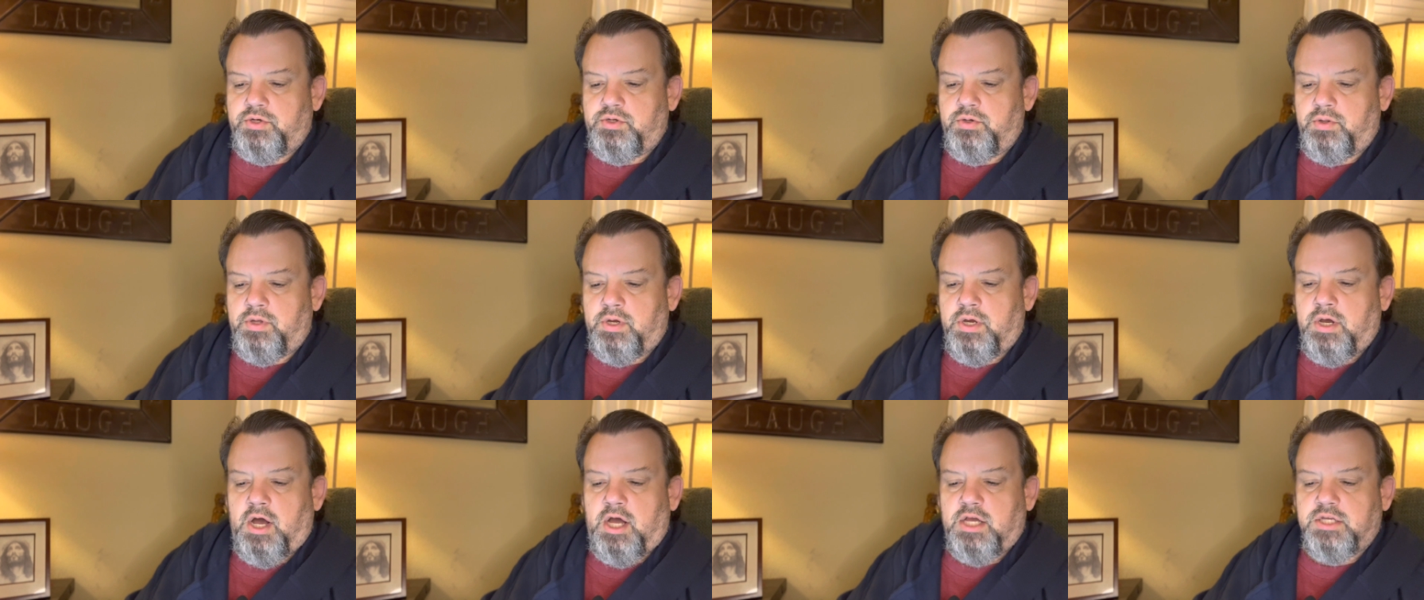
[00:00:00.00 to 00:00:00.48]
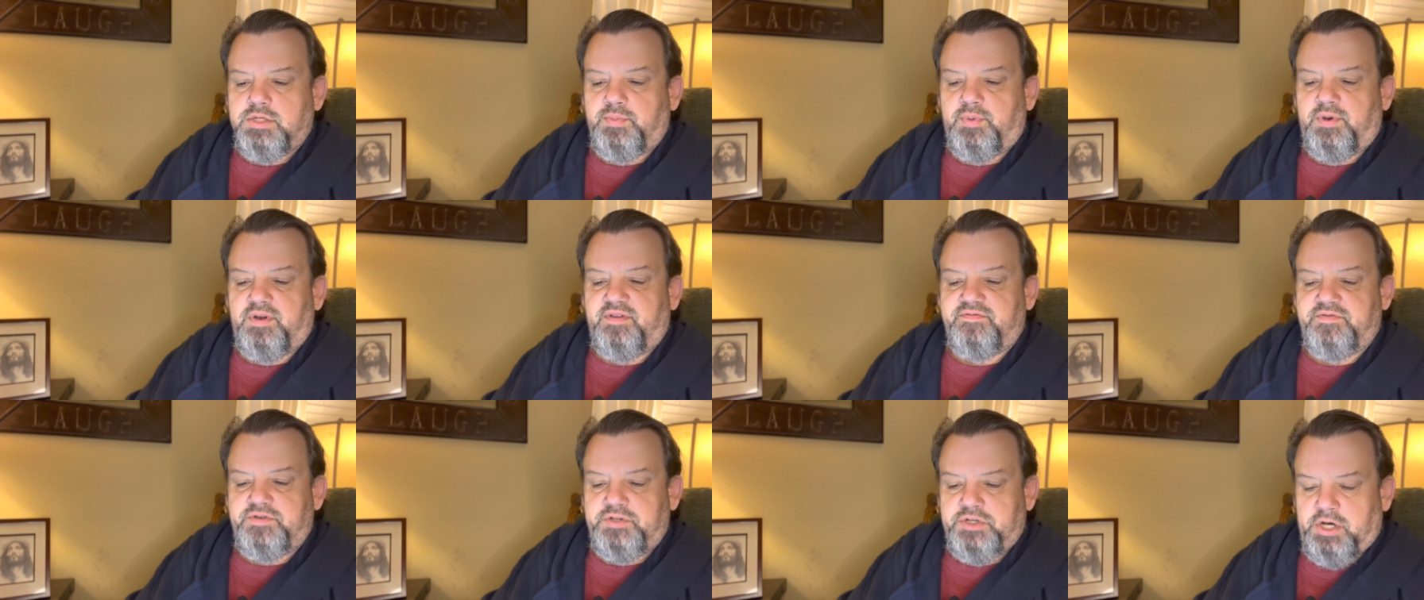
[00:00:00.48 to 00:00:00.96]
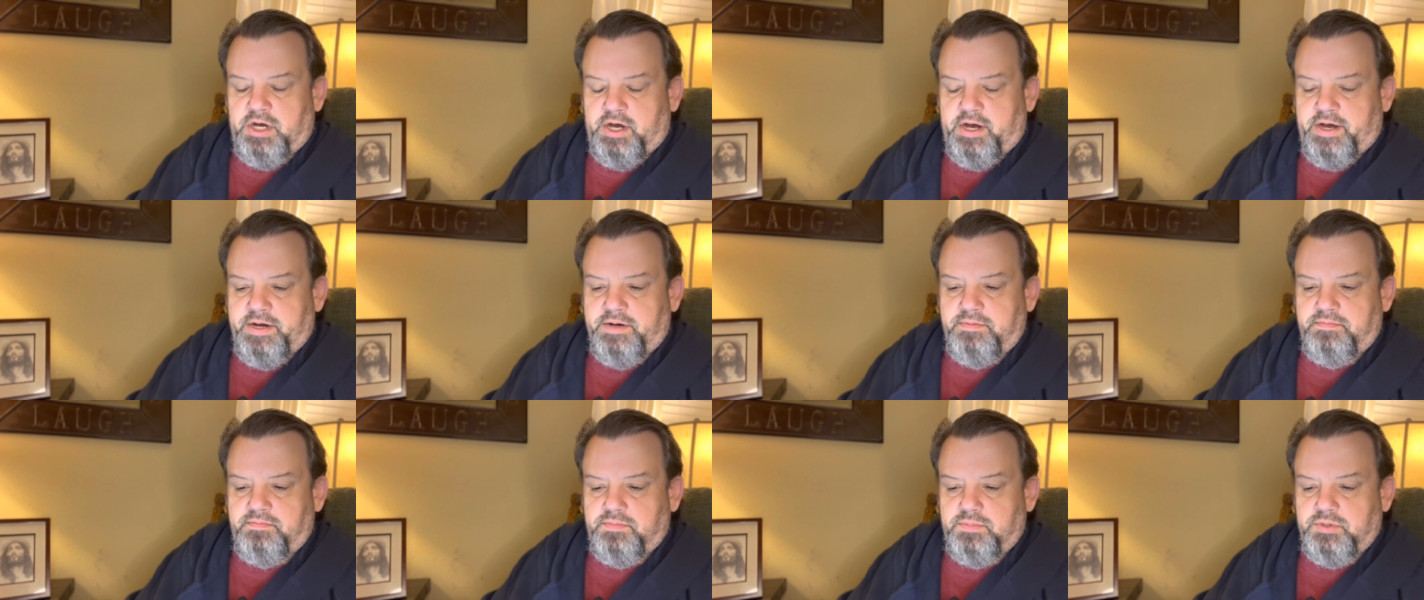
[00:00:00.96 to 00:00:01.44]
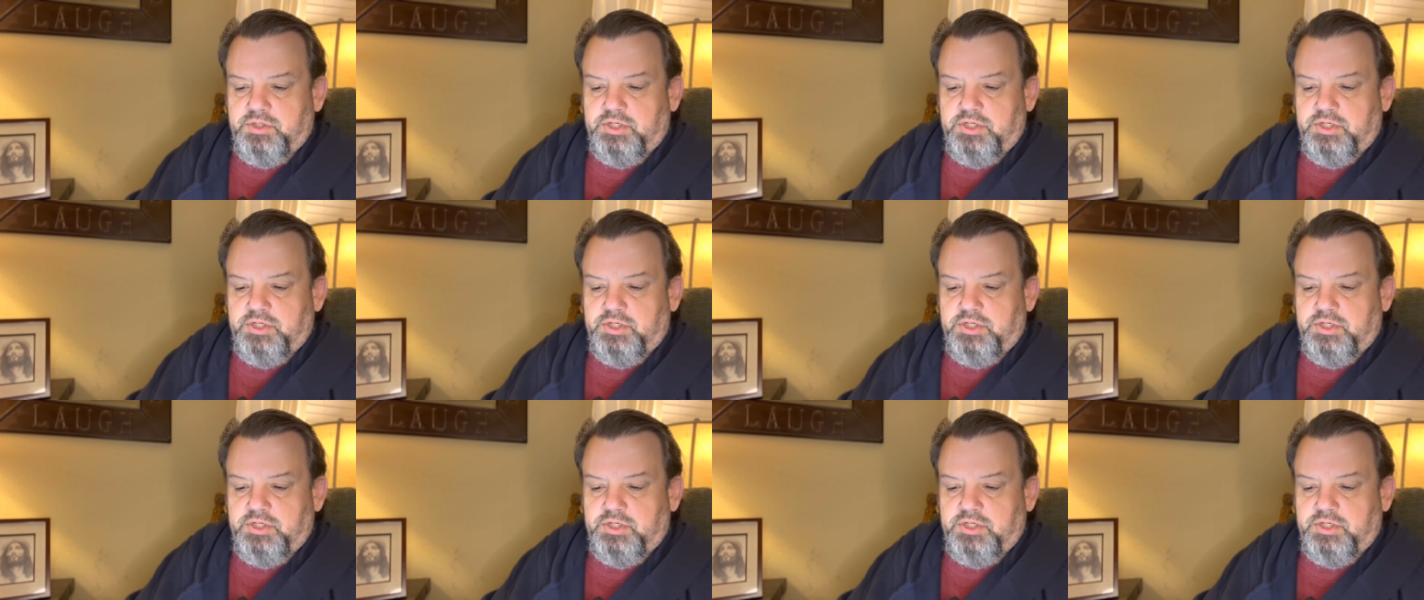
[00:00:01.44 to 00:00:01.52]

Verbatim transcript: to the Gospel of John,